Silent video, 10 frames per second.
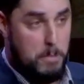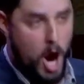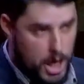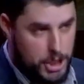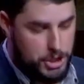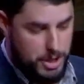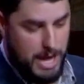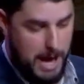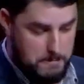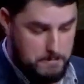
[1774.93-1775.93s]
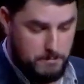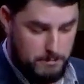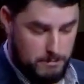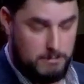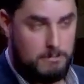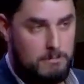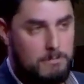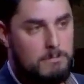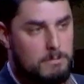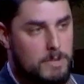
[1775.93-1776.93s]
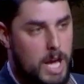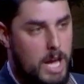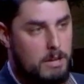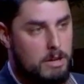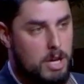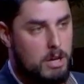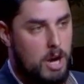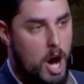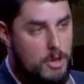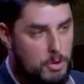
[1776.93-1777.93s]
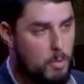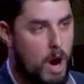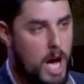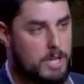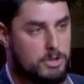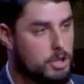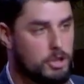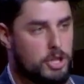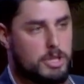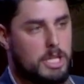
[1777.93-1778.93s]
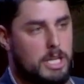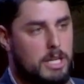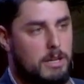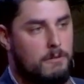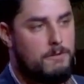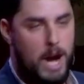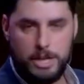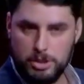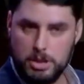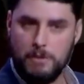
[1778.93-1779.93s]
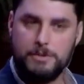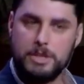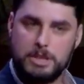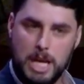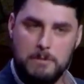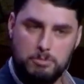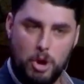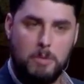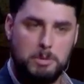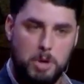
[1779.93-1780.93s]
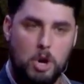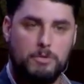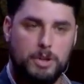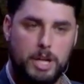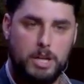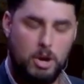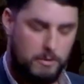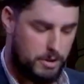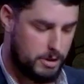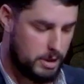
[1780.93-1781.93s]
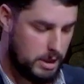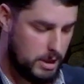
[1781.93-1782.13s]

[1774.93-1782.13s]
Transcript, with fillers: Punish them, okay? Otherwise, you're just going to find yourself in the same problem over and over